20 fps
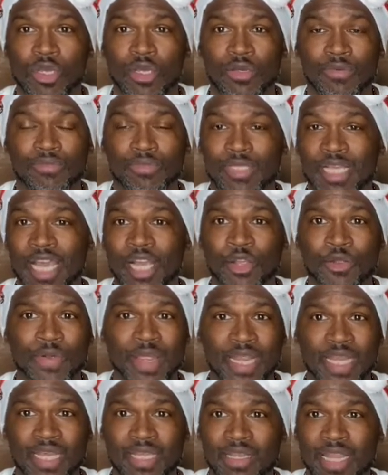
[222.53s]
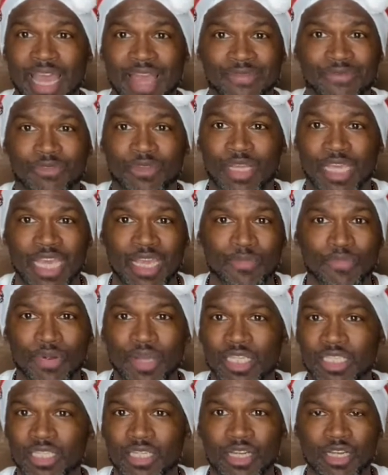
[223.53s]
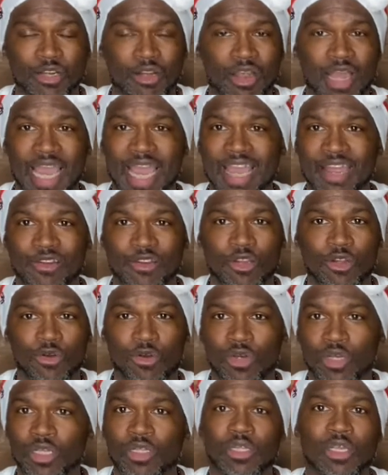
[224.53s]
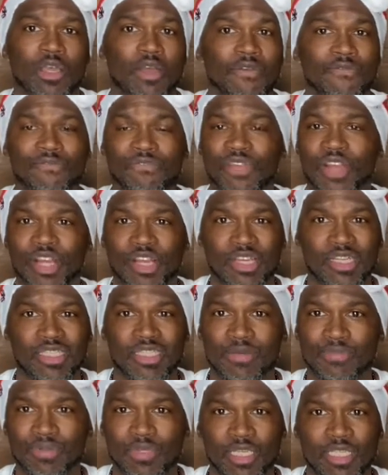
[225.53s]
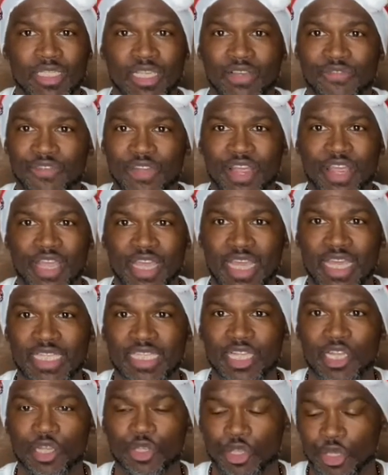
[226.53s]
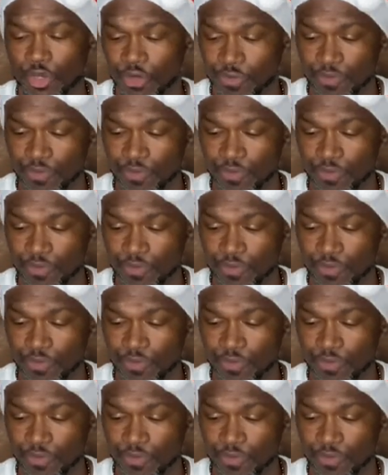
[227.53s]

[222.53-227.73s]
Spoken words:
decorate it, after heat pressing it or iron it on. Very simplistic, very easy to do.